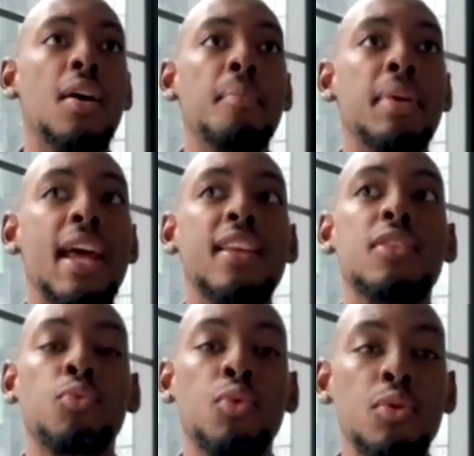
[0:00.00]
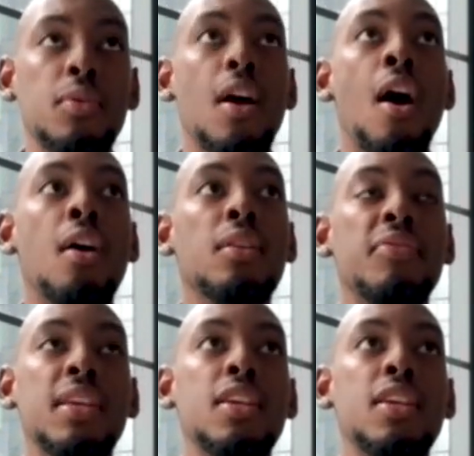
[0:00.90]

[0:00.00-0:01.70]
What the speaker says: But at its root, all